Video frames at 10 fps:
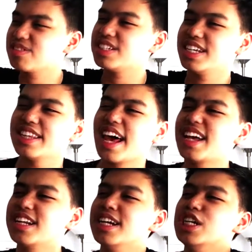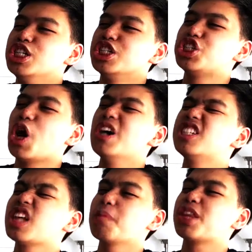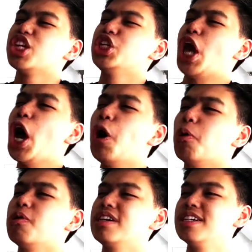seen that. Show us something new,